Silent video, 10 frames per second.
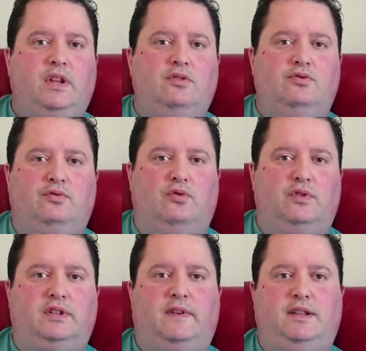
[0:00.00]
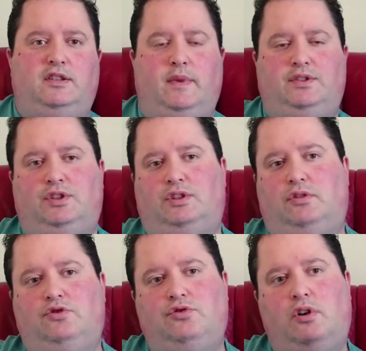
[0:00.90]
draw these fancy messages, and I'll
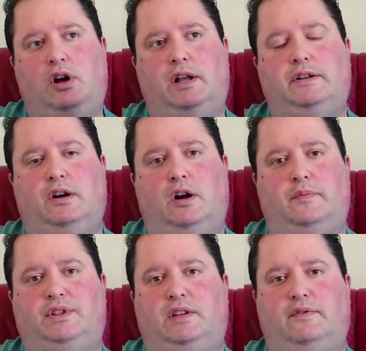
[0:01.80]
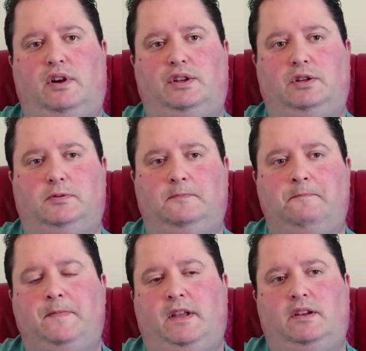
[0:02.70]
try see if I can
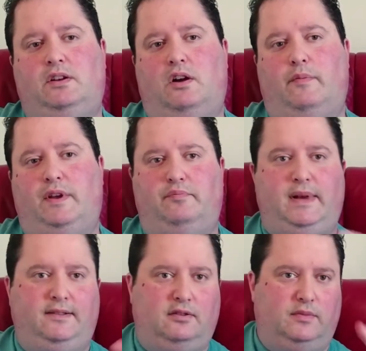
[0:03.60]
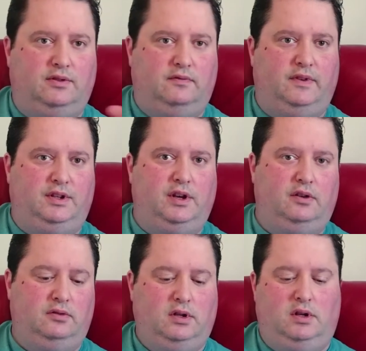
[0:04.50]
embed them in the
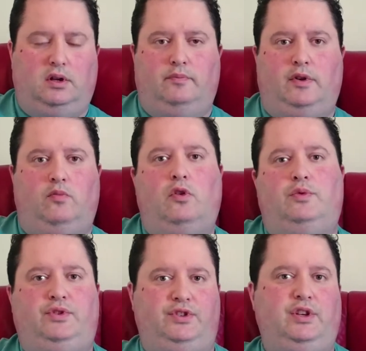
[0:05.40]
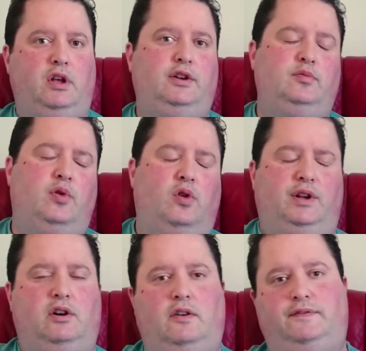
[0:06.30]
video. But what was the turning
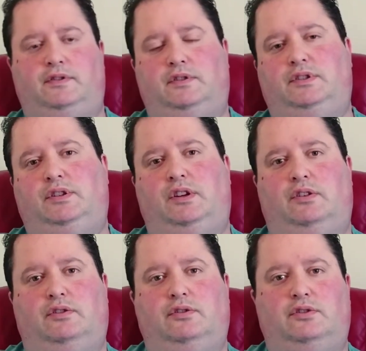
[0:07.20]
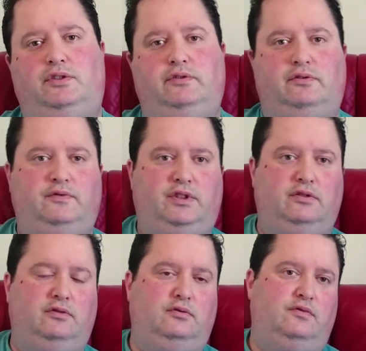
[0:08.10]
point after a good sort of
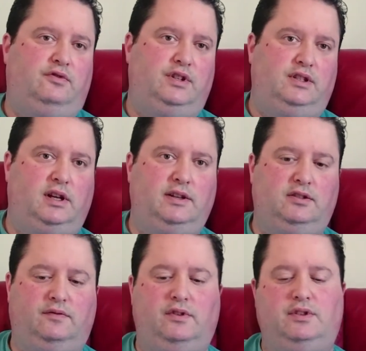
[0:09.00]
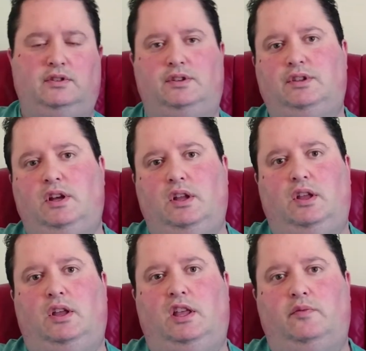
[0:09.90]
2-3 days of using this?
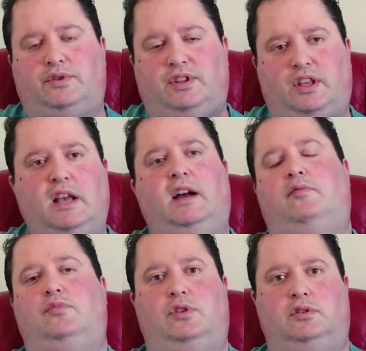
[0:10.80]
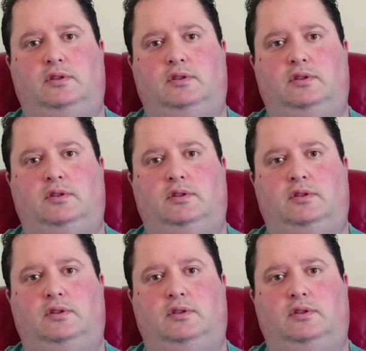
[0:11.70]
It was the camera,